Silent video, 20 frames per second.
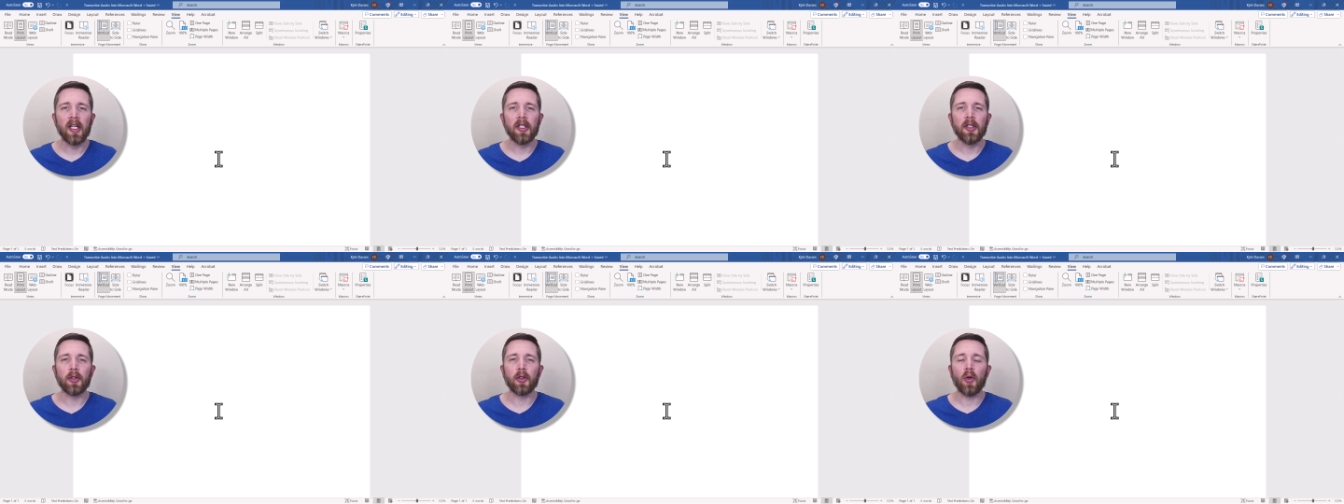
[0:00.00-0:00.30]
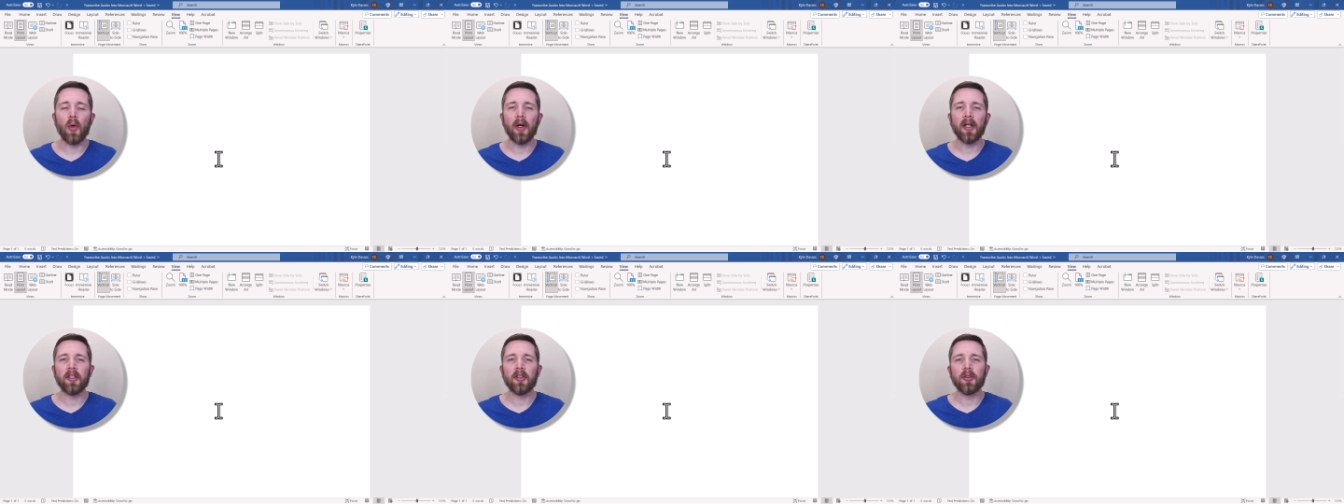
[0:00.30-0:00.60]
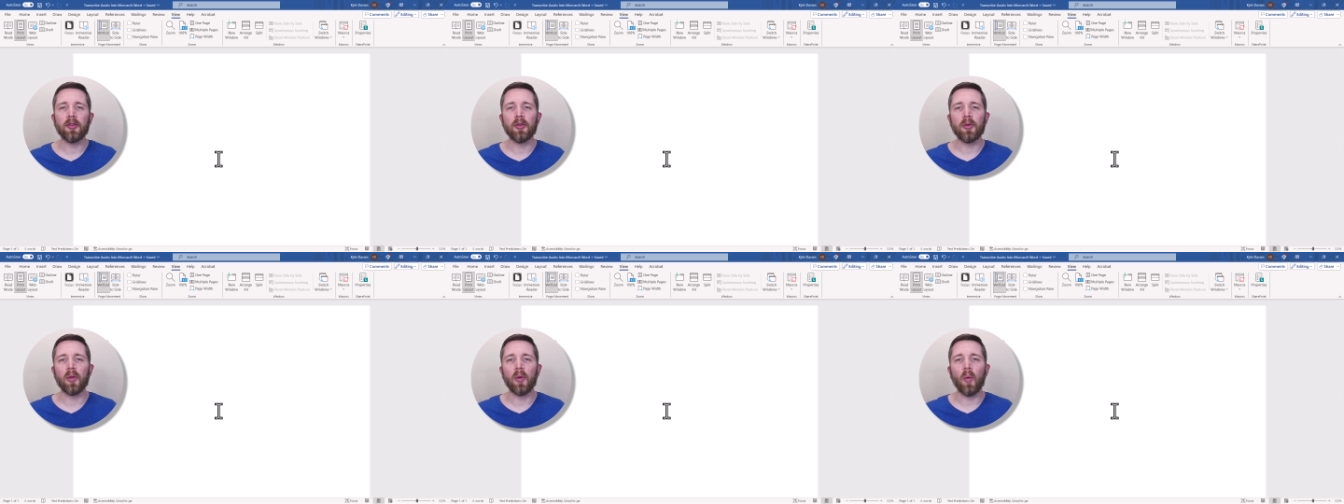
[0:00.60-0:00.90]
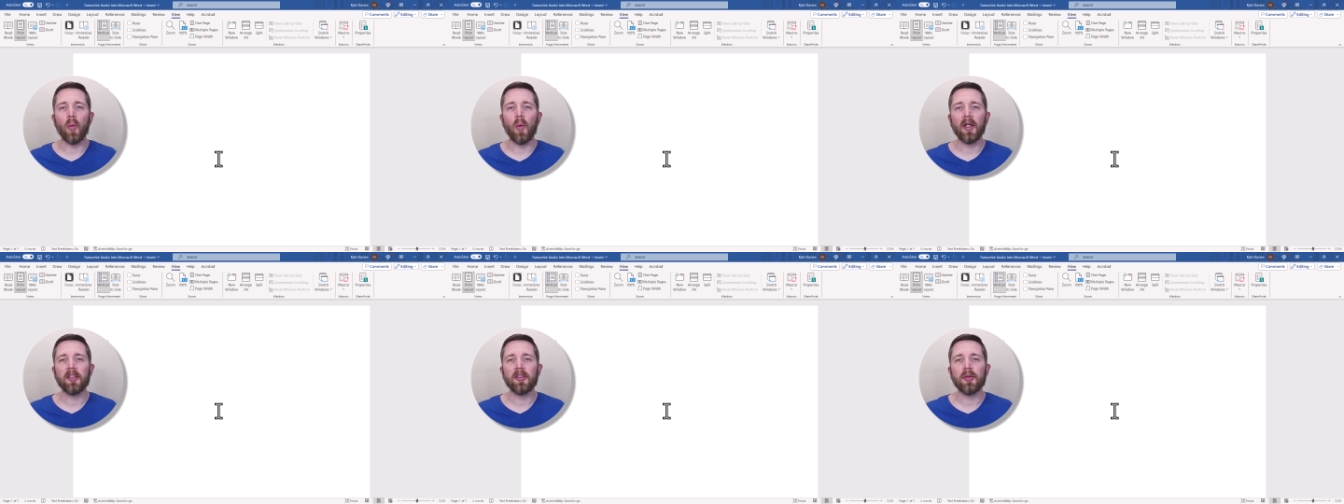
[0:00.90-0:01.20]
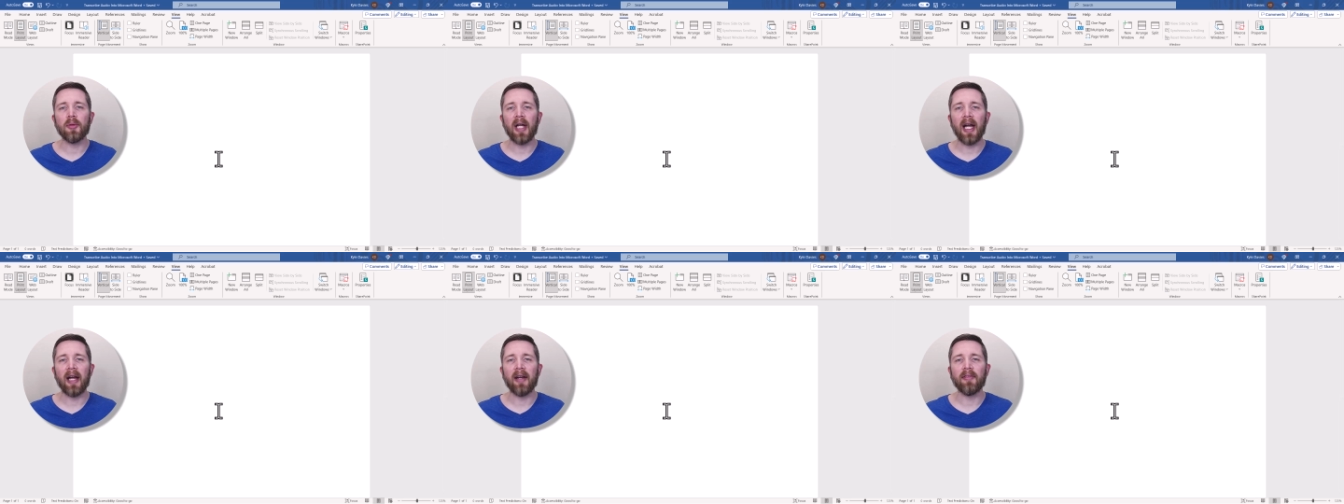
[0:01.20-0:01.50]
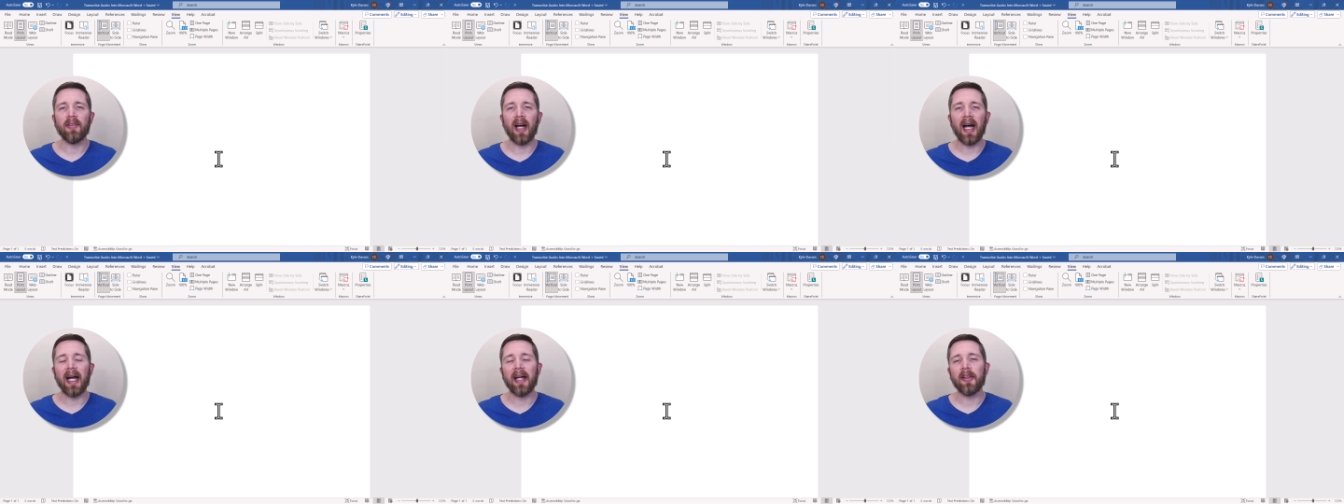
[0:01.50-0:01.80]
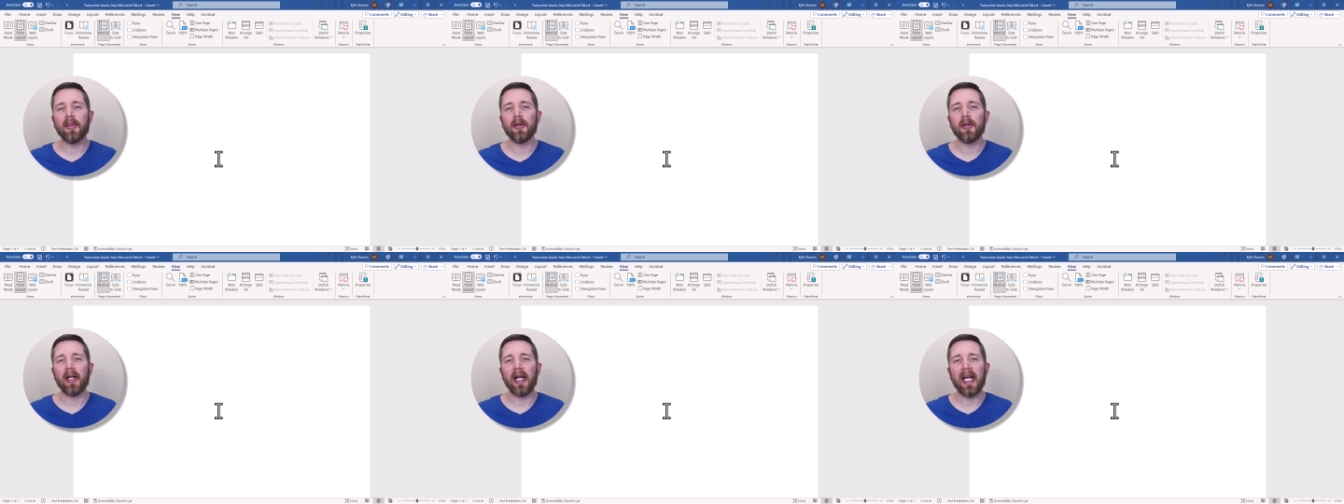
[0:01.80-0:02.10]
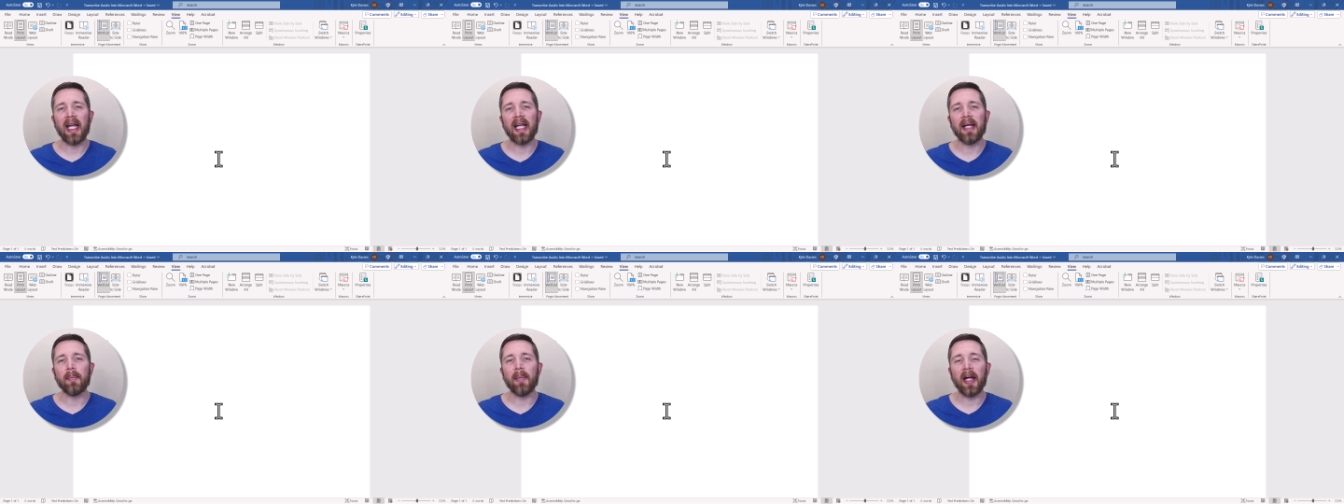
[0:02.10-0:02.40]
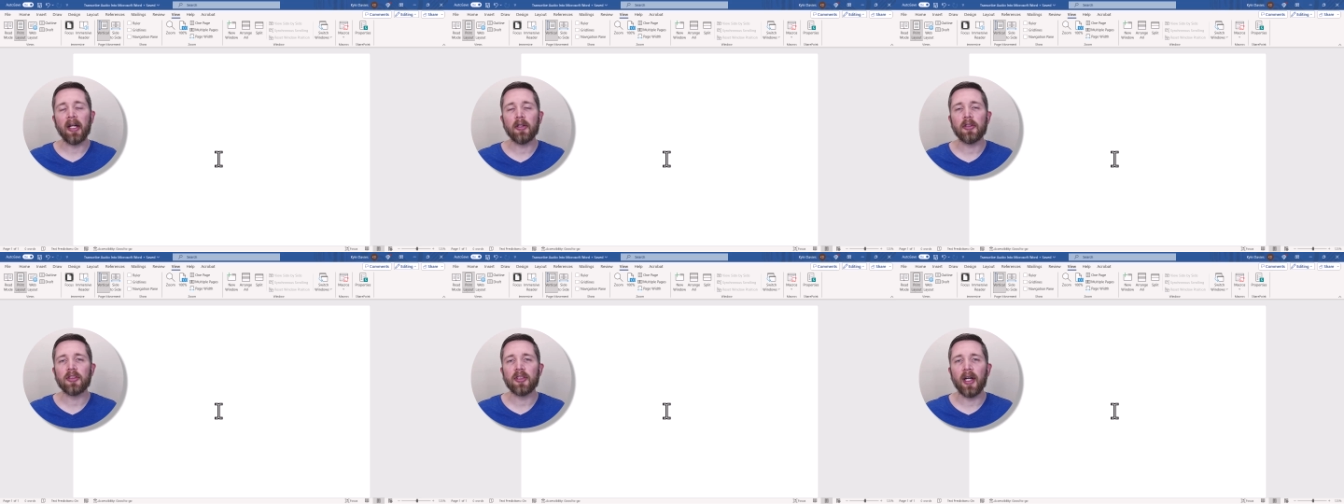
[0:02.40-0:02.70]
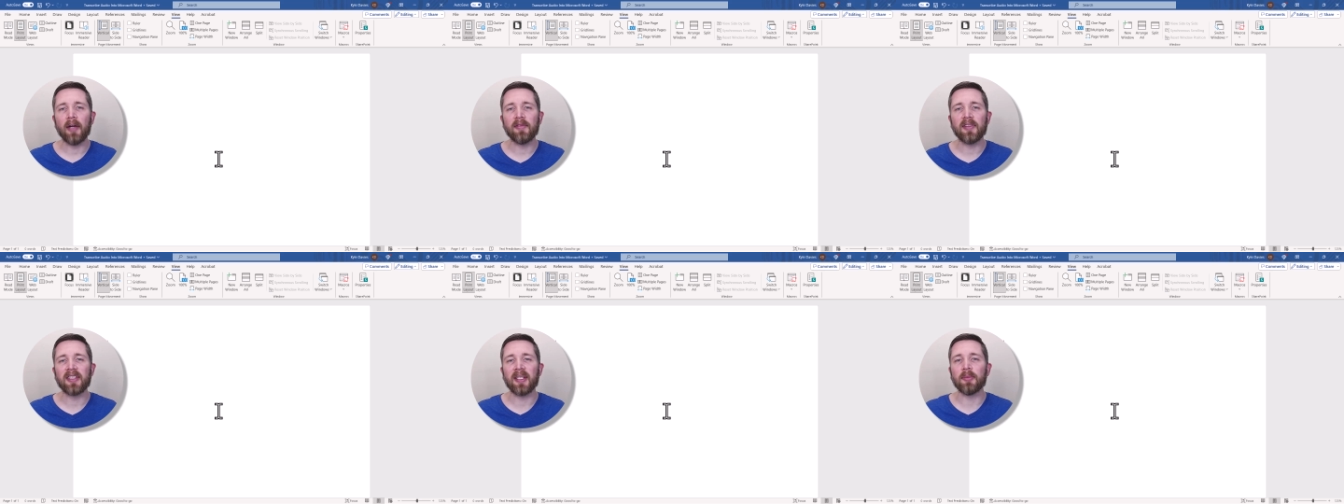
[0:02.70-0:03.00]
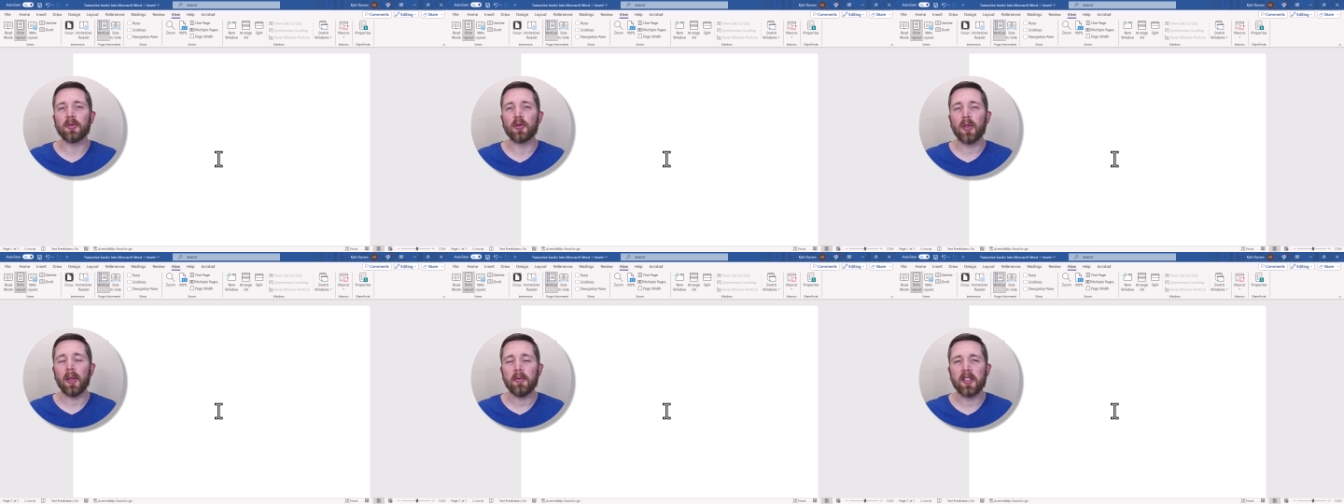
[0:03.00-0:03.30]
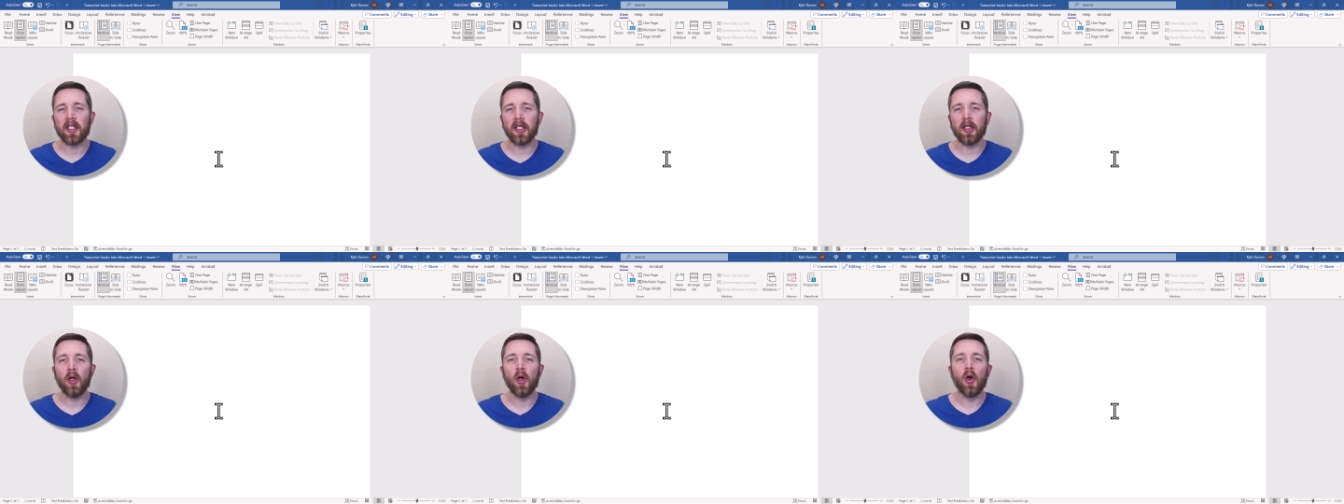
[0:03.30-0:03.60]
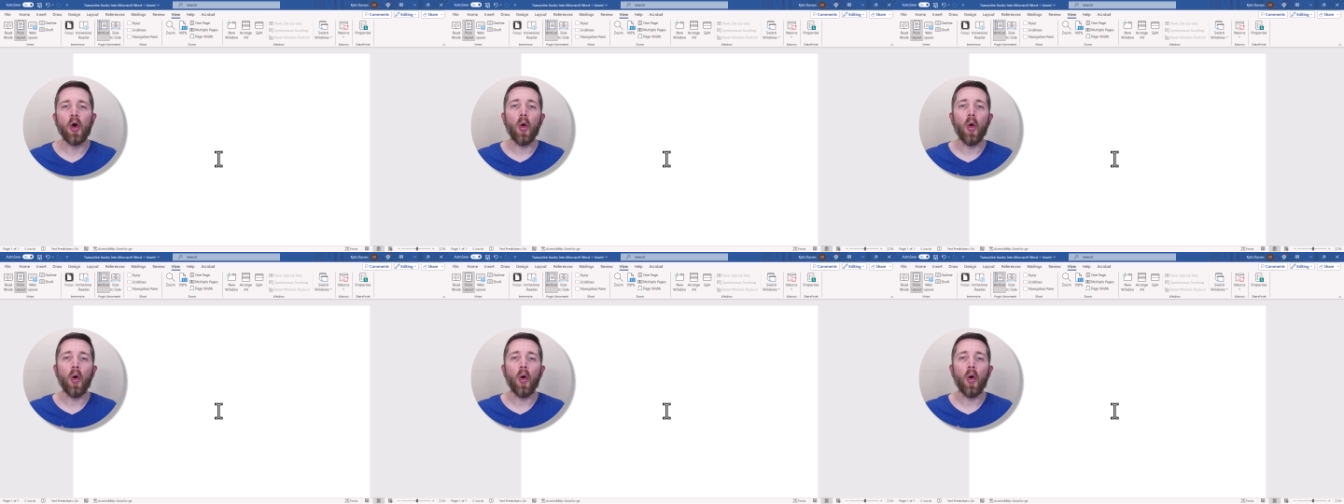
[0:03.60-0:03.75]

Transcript: you're going to want to have either a Microsoft subscription